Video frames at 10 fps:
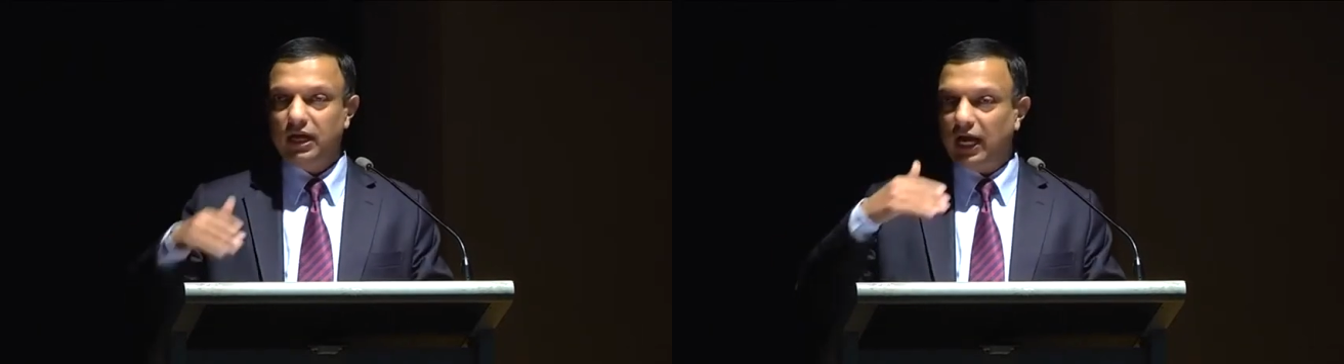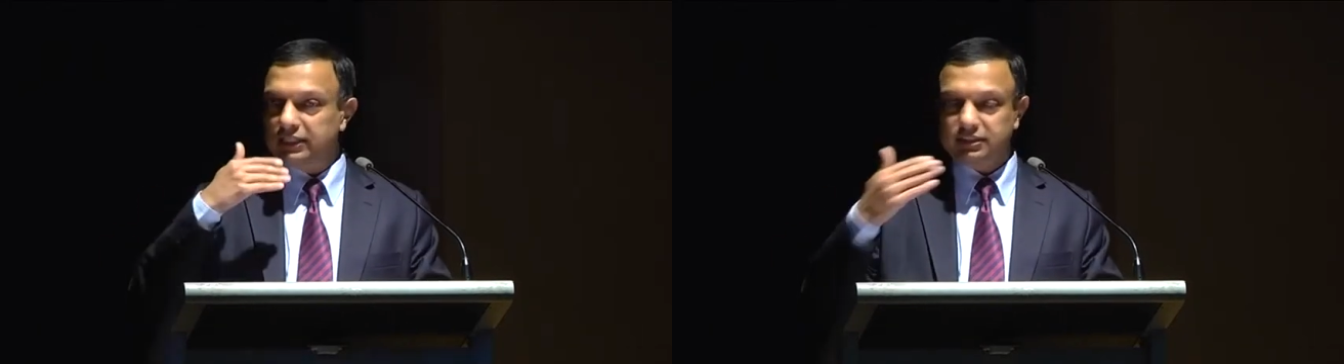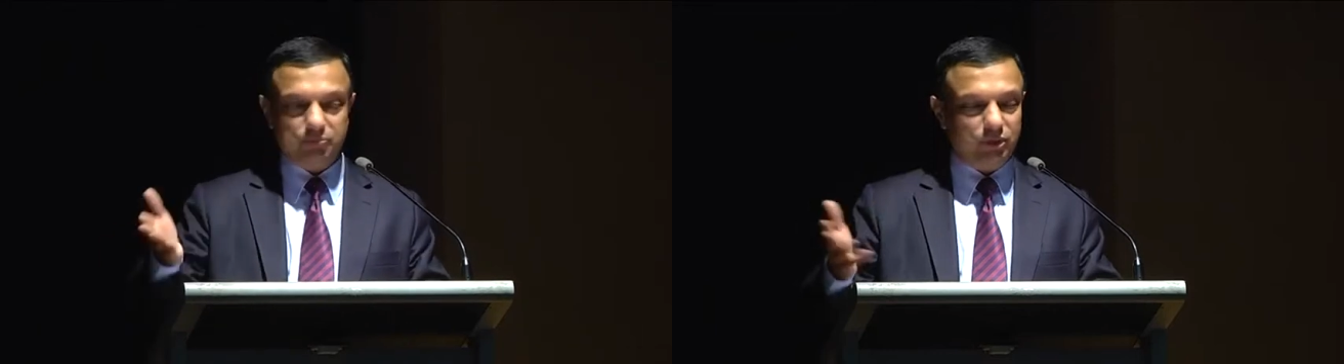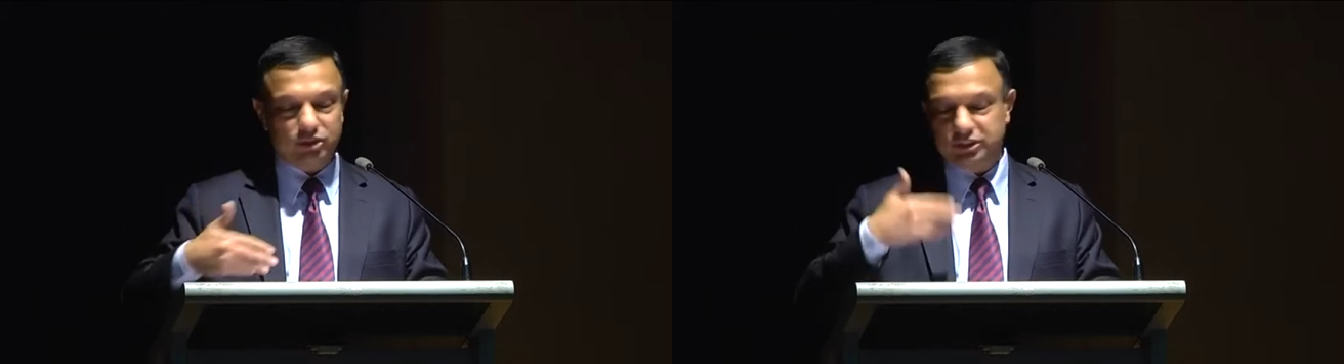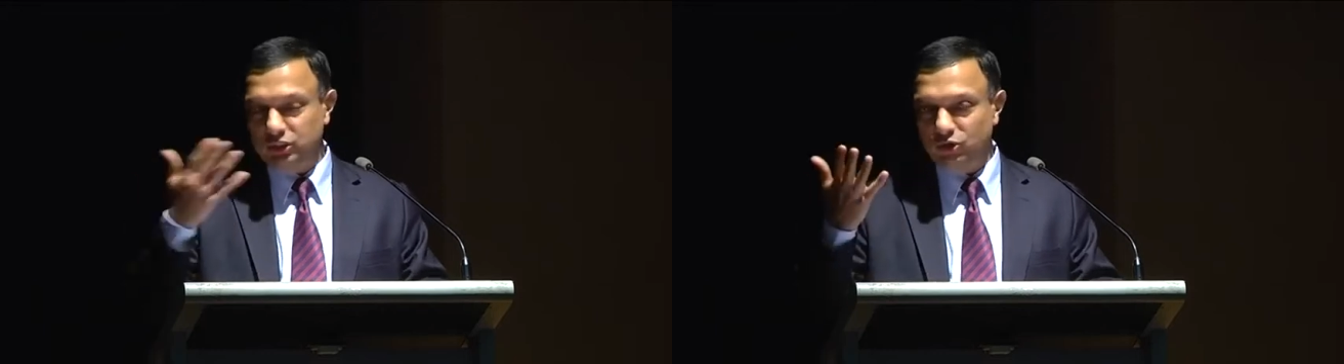I,
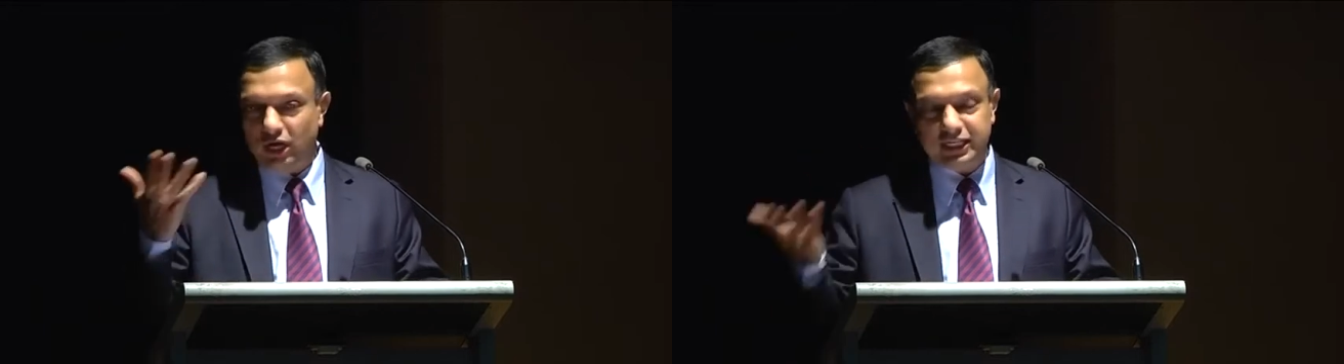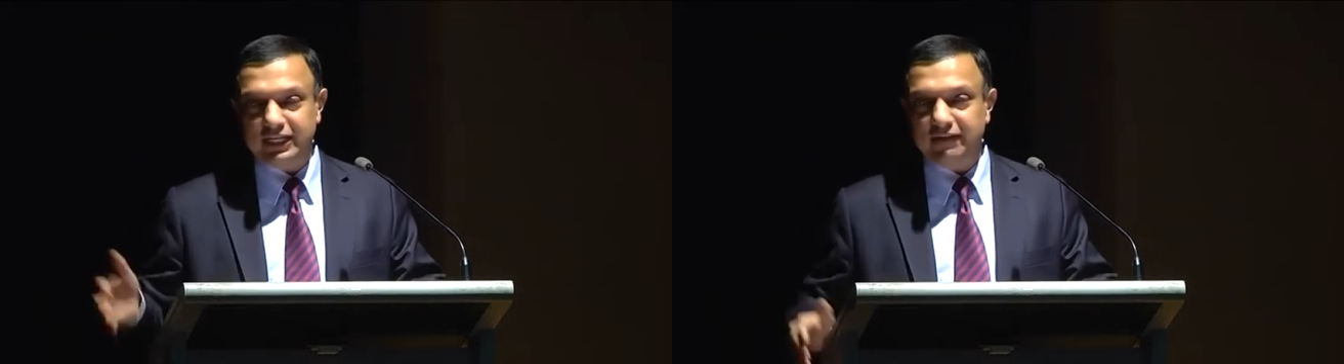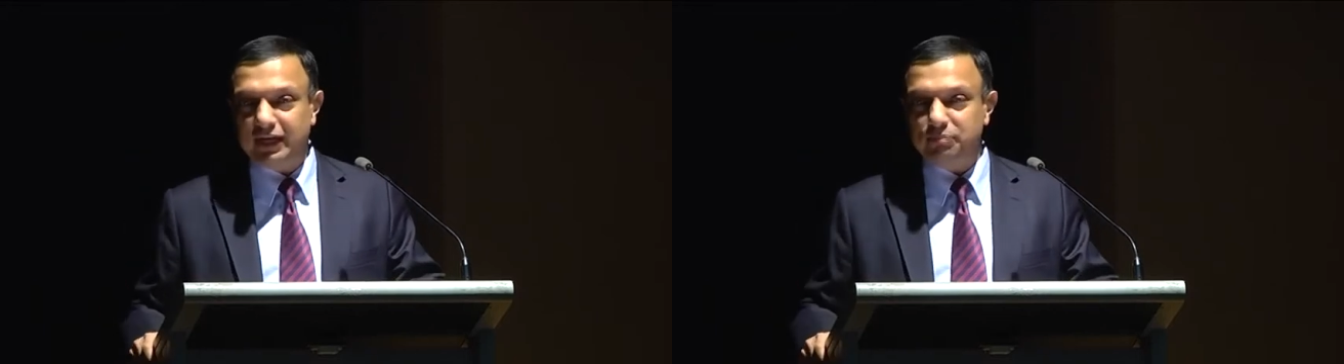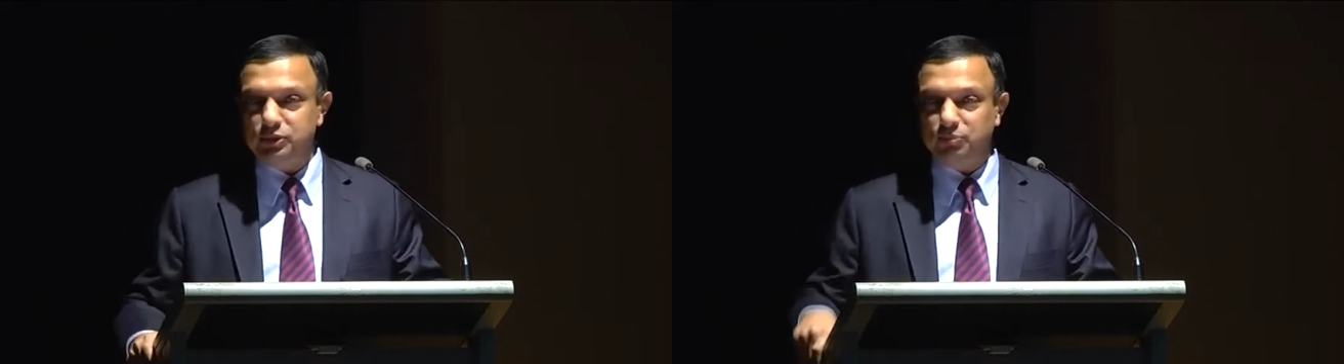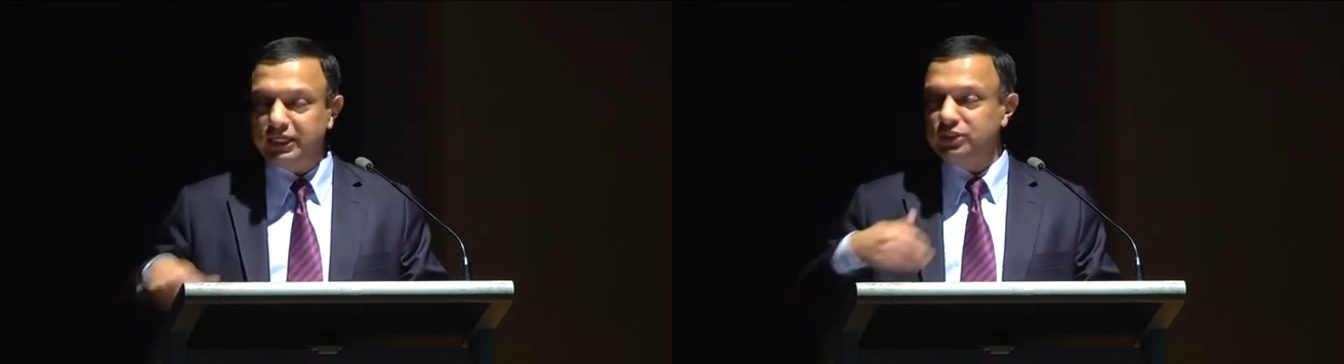because you know I didn't have that
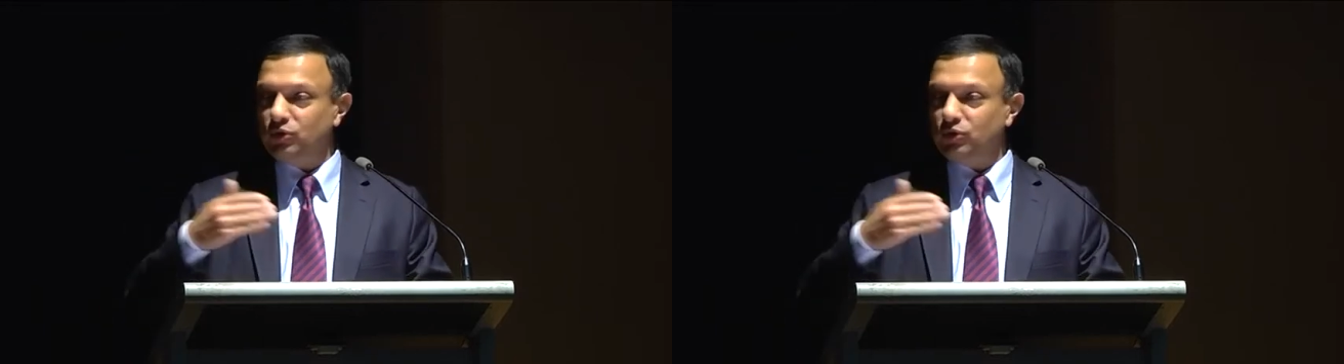much money,